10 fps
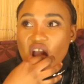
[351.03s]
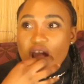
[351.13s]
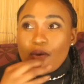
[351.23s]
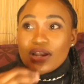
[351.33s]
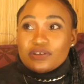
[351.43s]

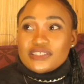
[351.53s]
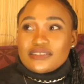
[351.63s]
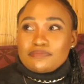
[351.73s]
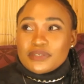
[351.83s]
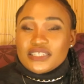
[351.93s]
while I was
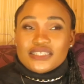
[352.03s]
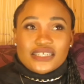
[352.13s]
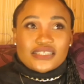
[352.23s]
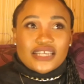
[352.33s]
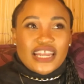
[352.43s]
still being
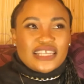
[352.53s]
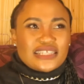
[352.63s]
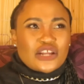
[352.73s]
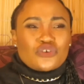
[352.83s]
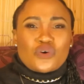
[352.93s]
dizzy, and he's
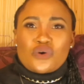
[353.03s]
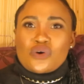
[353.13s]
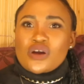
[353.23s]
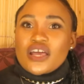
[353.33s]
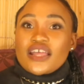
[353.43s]
like, no,
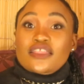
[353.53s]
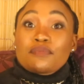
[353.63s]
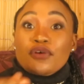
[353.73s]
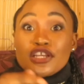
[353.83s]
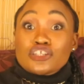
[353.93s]
the
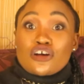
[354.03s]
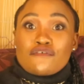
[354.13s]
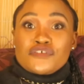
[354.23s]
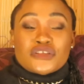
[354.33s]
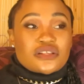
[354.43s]
police
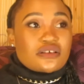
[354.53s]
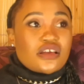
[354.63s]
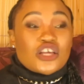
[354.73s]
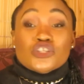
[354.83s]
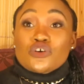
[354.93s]
officer said,
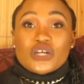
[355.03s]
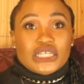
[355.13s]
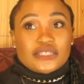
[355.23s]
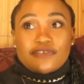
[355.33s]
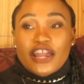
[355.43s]
no,
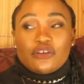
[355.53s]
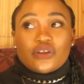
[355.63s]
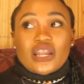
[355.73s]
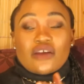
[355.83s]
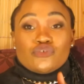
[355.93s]
it's fine, you
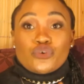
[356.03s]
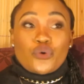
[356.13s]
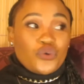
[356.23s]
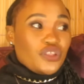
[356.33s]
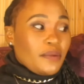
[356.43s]
don't have to
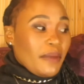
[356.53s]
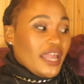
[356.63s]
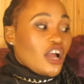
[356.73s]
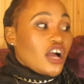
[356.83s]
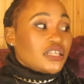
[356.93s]
go there, my
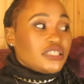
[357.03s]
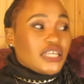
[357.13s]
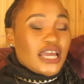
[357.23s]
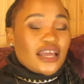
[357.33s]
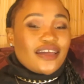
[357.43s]
car is
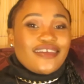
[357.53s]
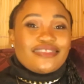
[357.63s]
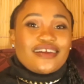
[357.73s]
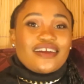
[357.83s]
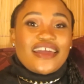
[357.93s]
here.
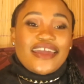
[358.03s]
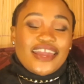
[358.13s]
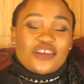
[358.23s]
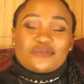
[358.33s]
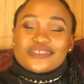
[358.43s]
And
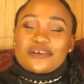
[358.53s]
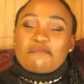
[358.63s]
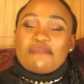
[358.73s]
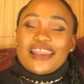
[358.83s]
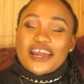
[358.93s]
it was a
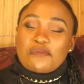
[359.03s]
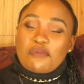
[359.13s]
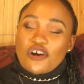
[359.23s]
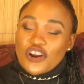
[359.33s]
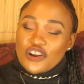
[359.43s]
black
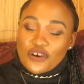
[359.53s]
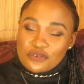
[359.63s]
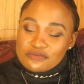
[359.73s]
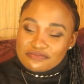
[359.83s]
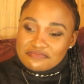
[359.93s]
Polo.
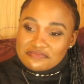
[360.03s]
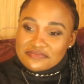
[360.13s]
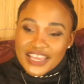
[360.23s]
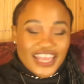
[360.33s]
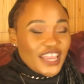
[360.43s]

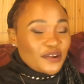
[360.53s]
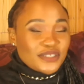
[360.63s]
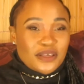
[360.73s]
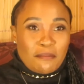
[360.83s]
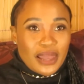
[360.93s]
It
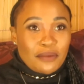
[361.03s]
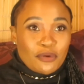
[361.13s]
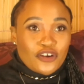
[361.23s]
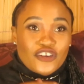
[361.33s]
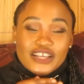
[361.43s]
was a black
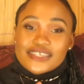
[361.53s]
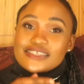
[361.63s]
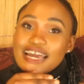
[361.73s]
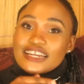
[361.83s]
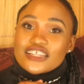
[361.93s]
Polo.
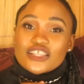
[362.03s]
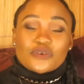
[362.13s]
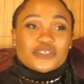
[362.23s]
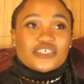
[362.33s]
Inside there was a